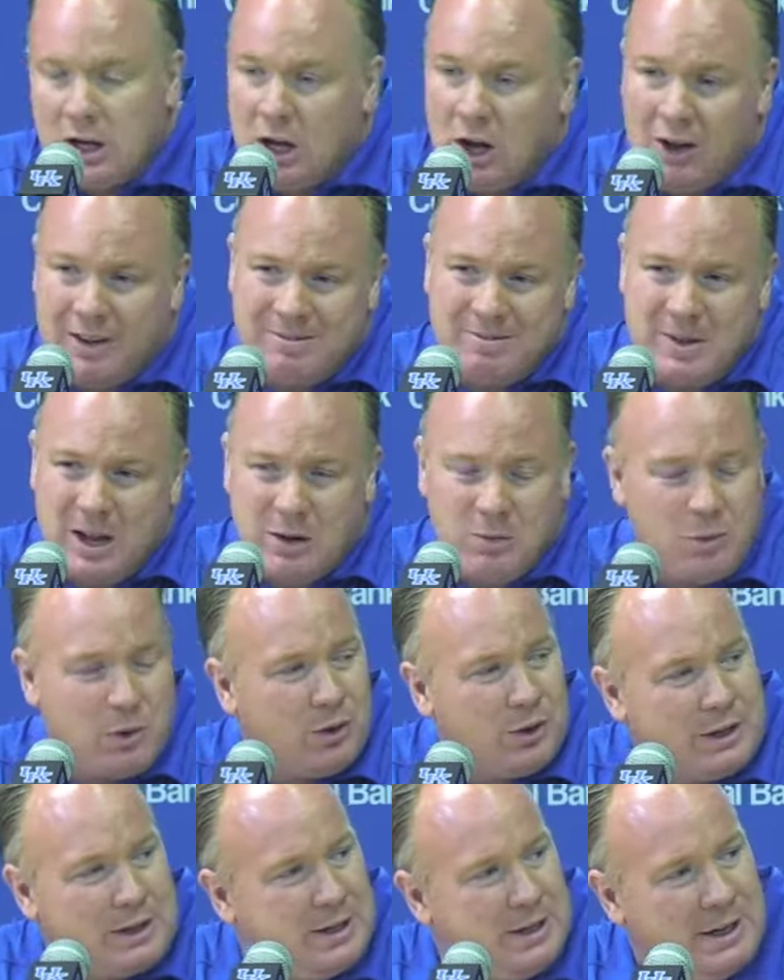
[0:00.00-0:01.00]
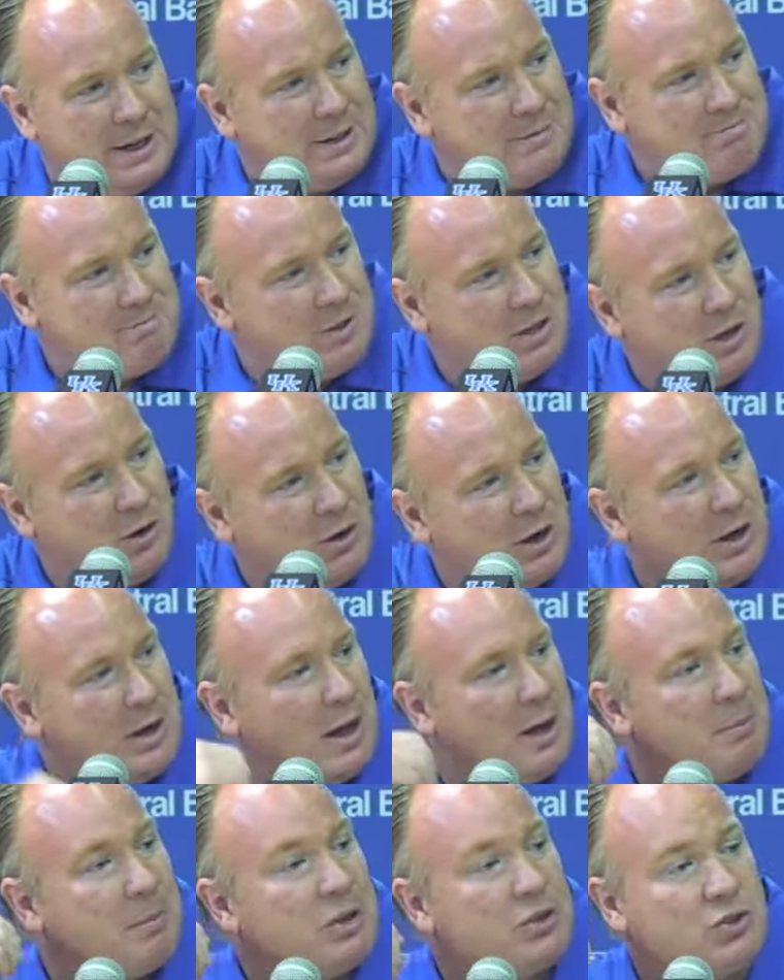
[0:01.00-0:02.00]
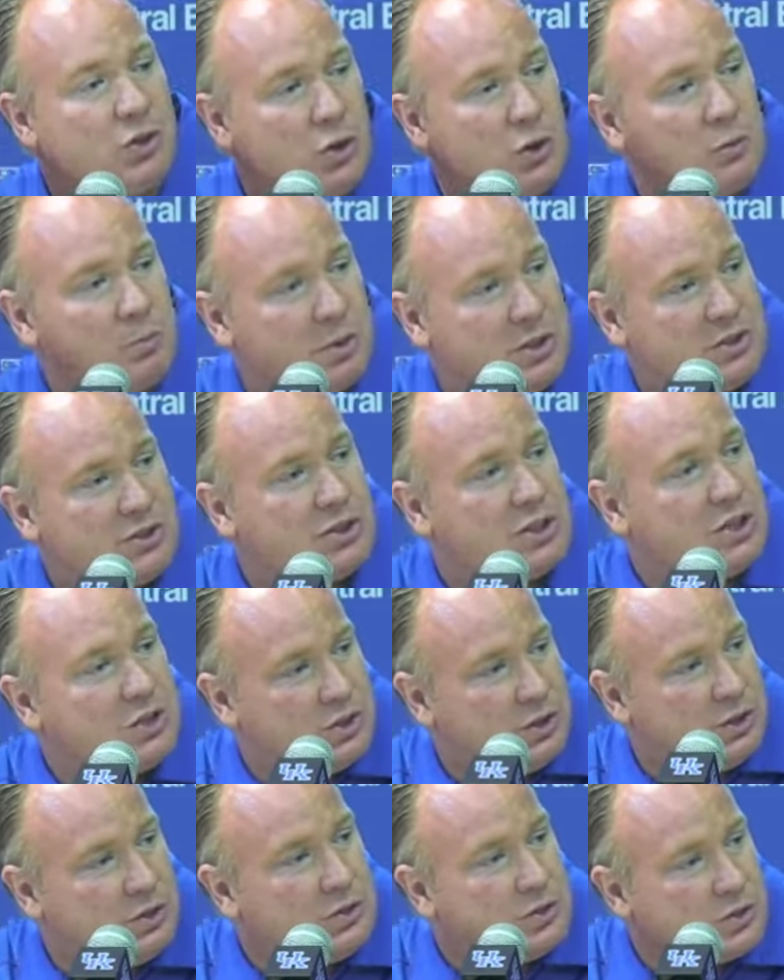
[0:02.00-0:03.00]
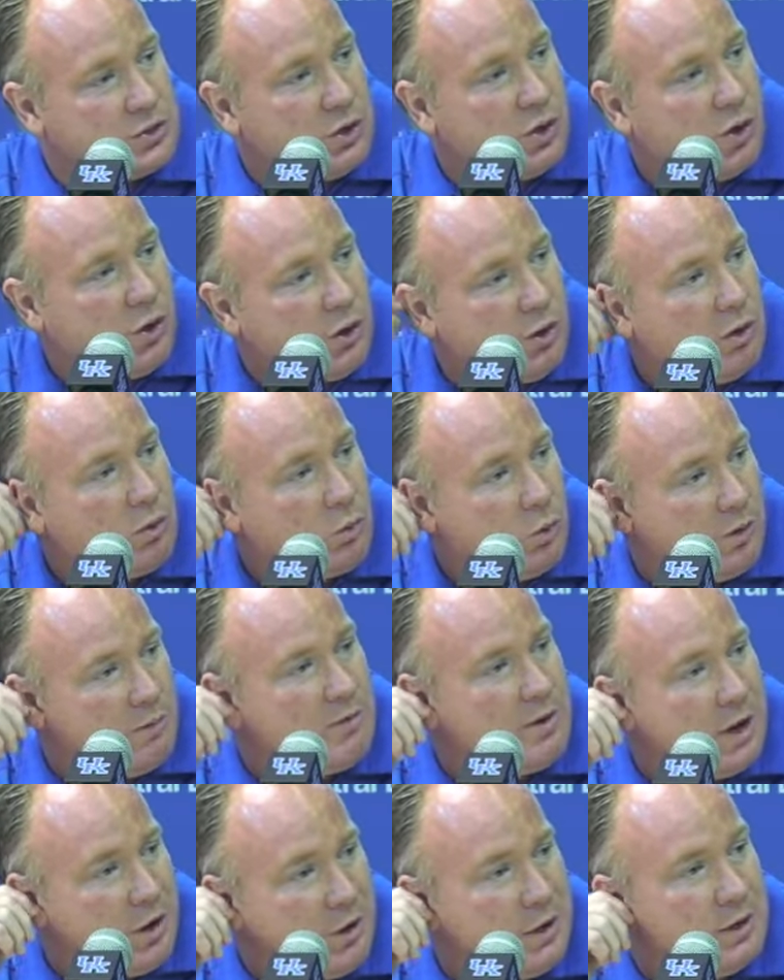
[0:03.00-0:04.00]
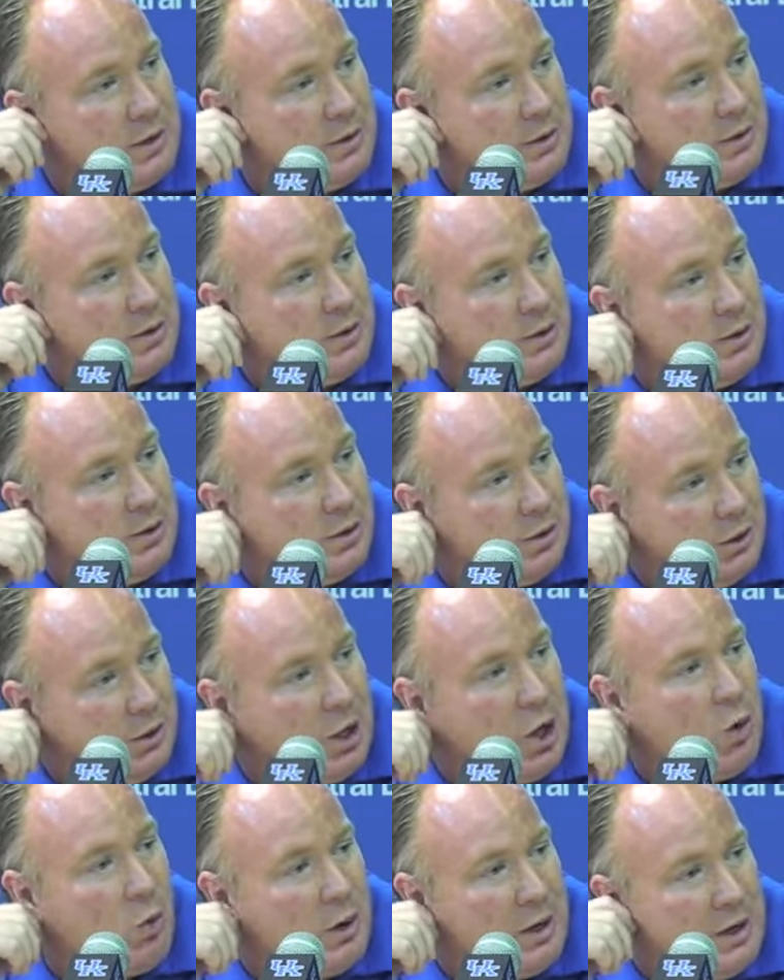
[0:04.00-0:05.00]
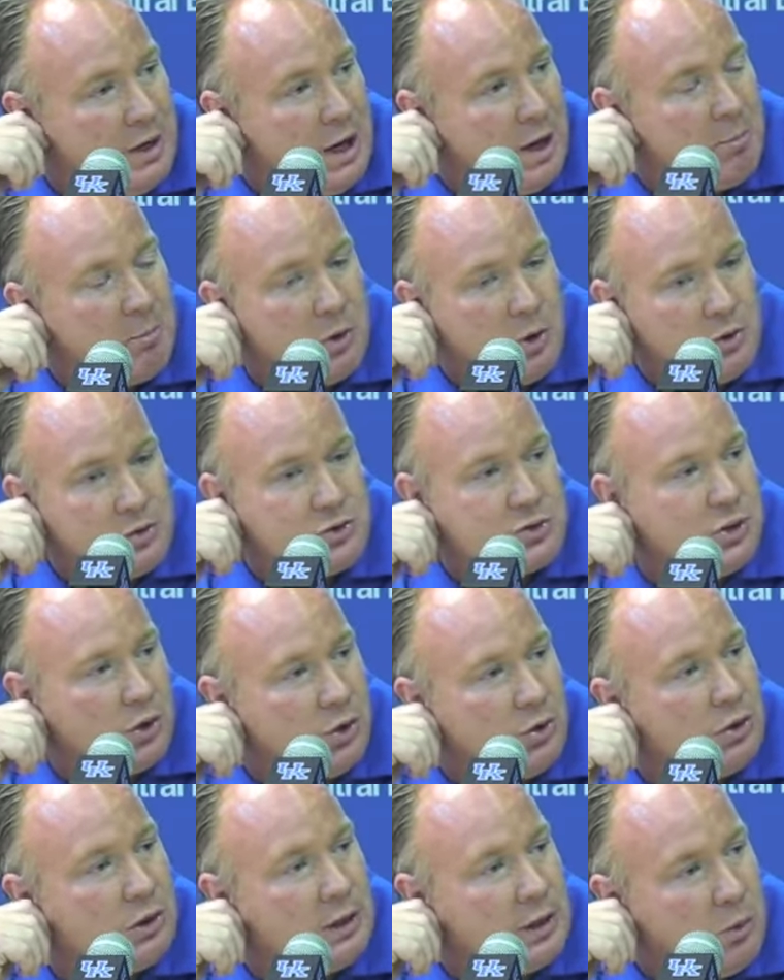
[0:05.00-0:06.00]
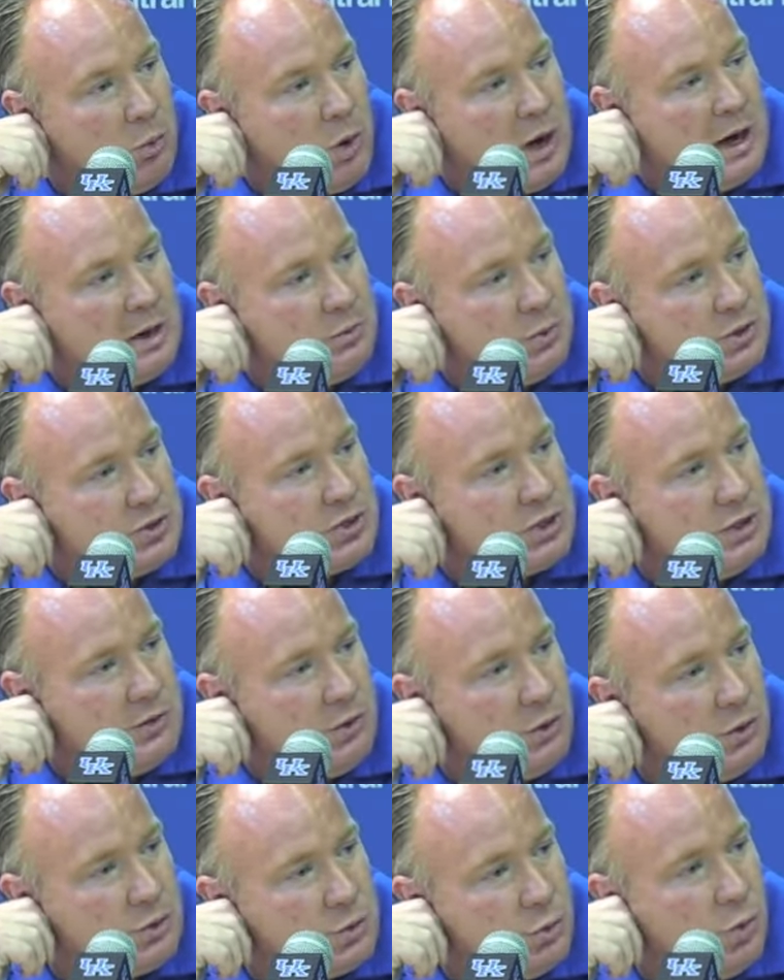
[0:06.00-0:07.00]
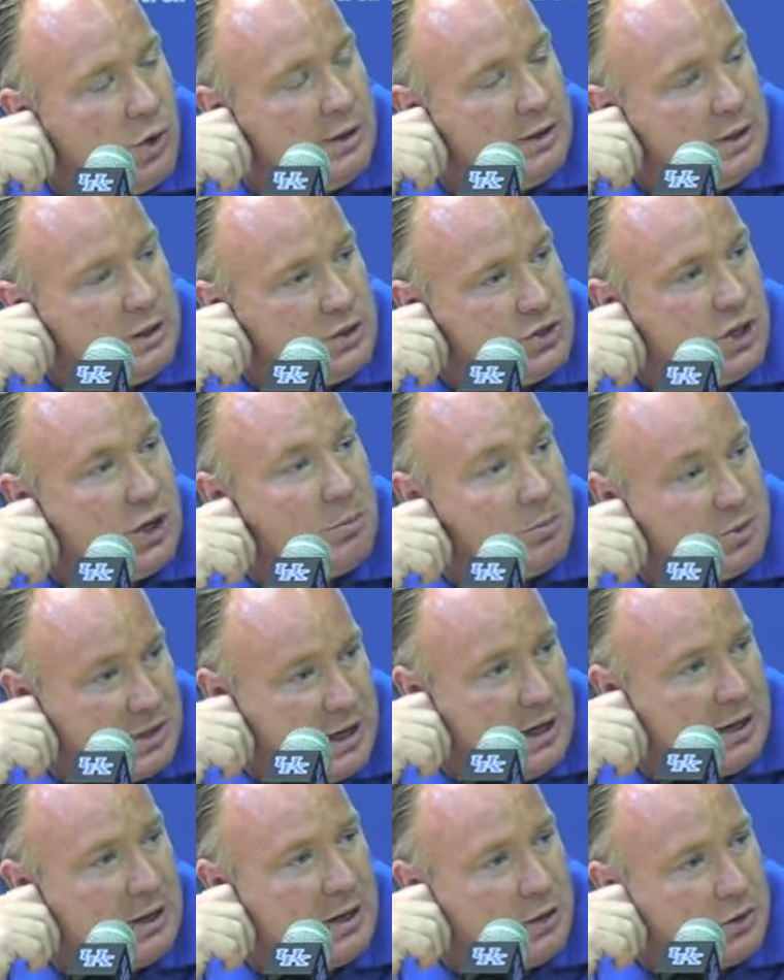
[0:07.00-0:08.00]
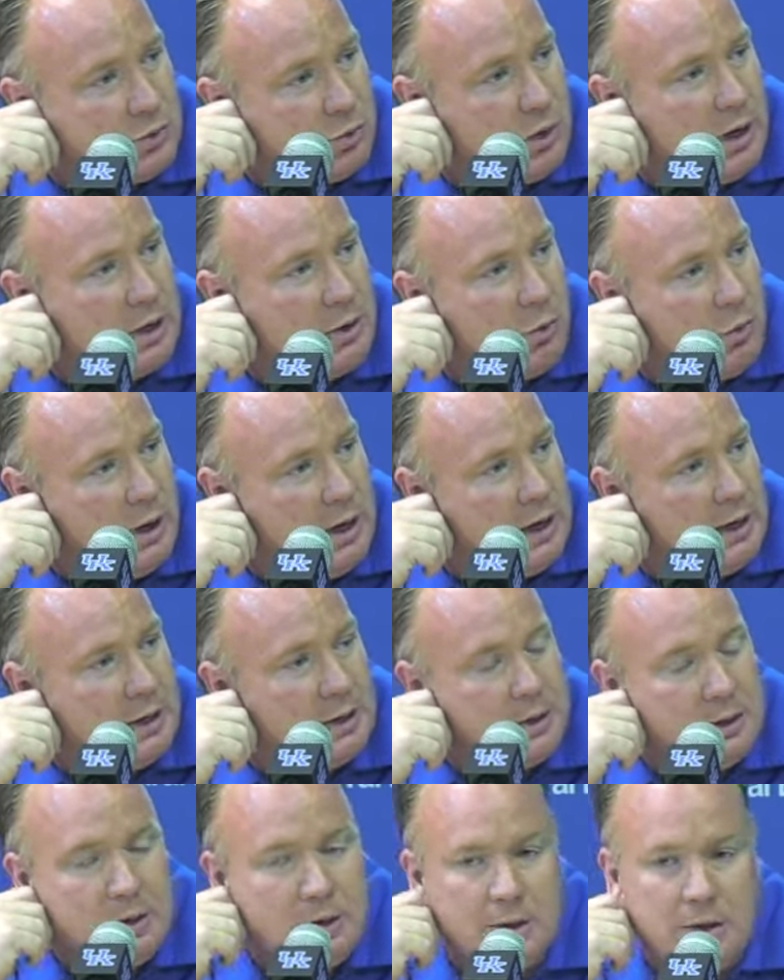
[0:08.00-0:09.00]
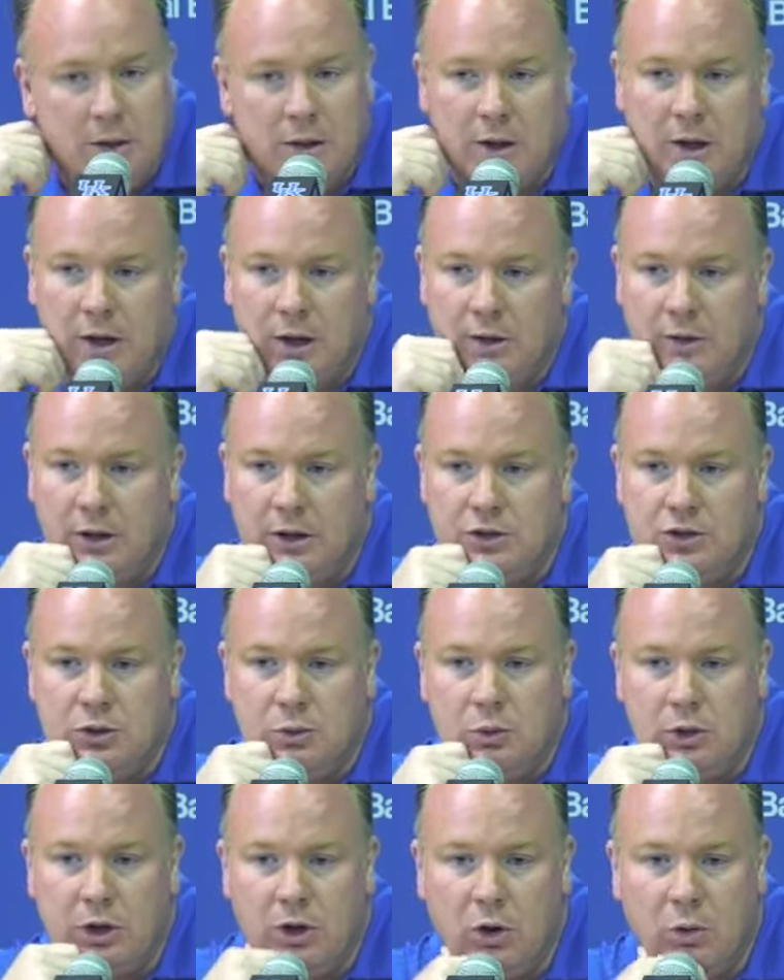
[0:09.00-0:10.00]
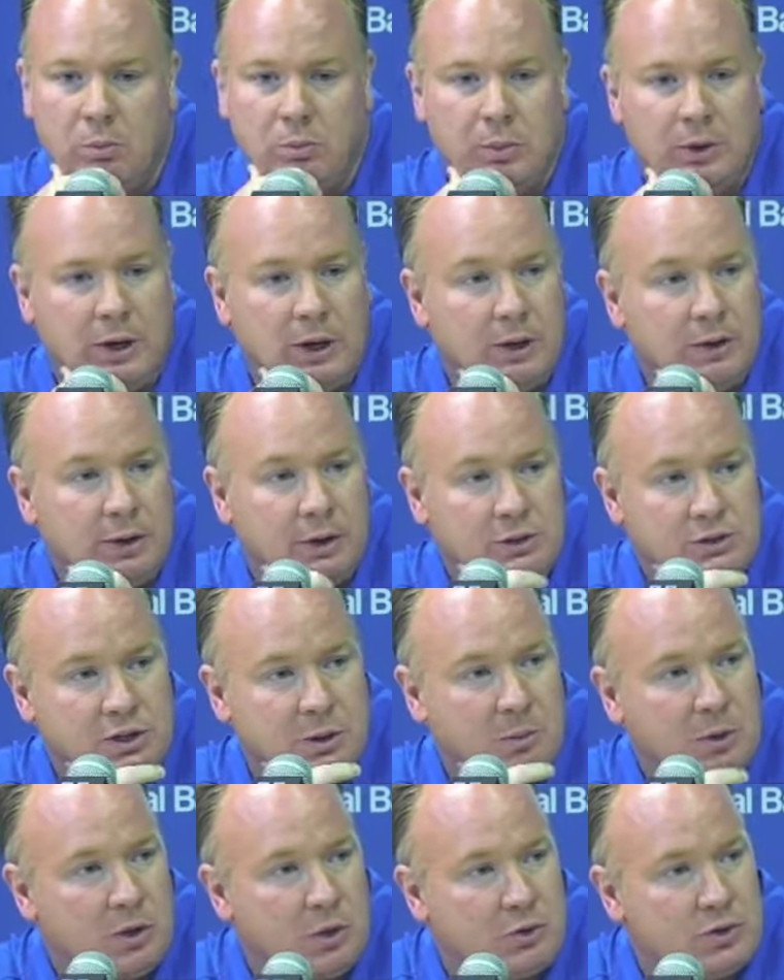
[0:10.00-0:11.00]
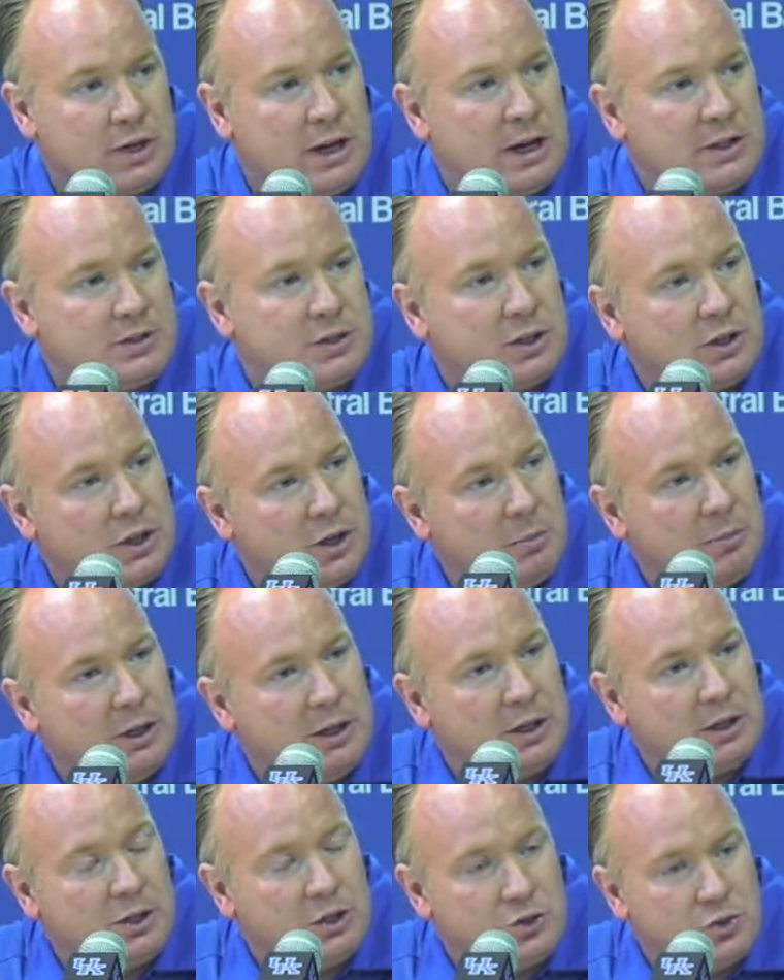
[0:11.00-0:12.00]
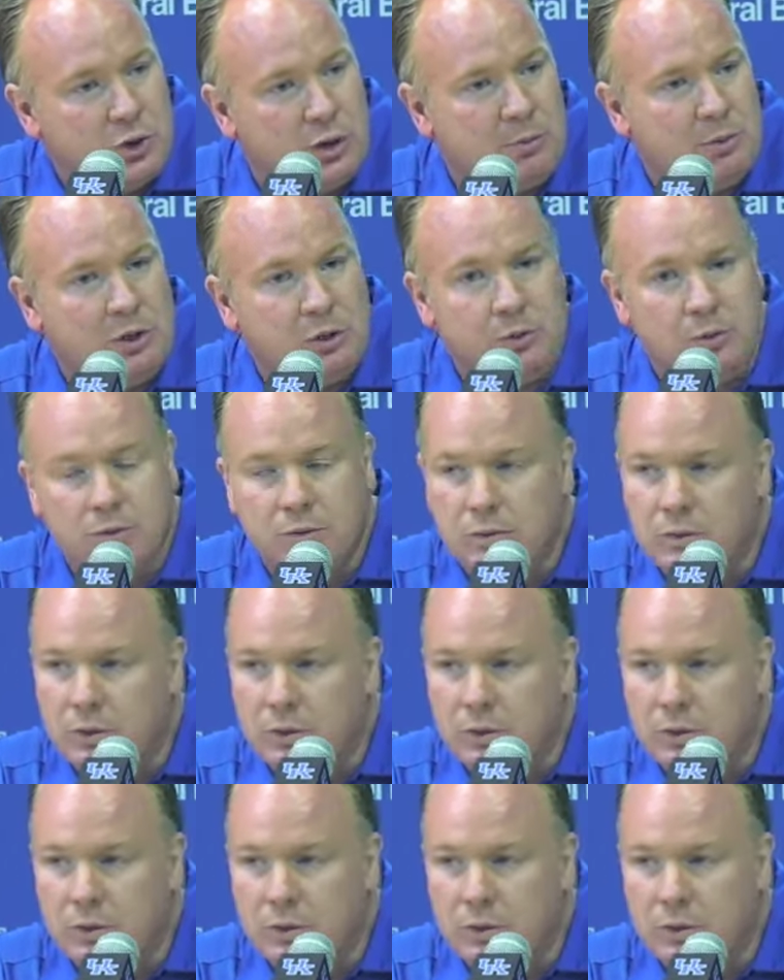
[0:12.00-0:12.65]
I really can't. You know, I mean, certain positions were very low in numbers. Certainly wide receivers, one that jumps out at us right away, that you would hope that some of those guys could come in and contribute.